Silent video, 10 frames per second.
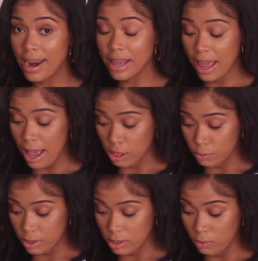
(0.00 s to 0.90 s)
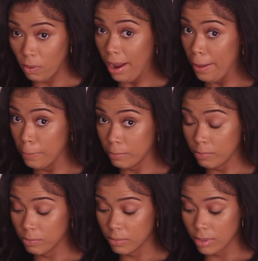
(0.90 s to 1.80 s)
calories, right?
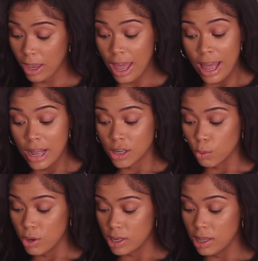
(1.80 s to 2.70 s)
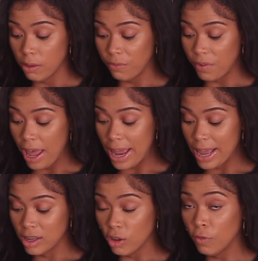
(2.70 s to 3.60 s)
So we see the fat
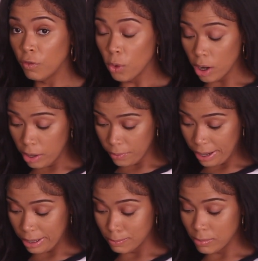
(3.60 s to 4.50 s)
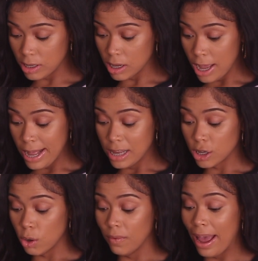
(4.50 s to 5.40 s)
is 4 grams.
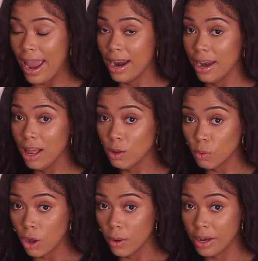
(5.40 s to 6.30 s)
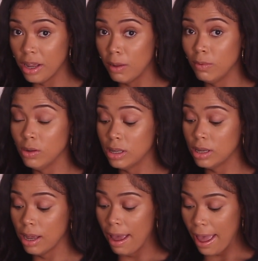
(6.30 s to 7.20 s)
So if I add another roll, it doubles
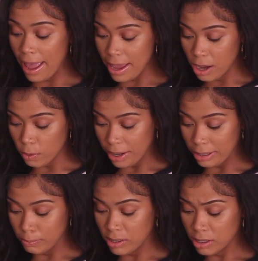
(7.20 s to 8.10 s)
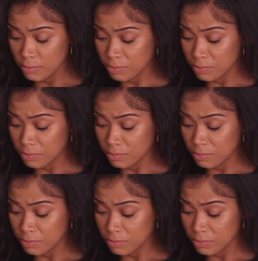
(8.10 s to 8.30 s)
to 8 grams.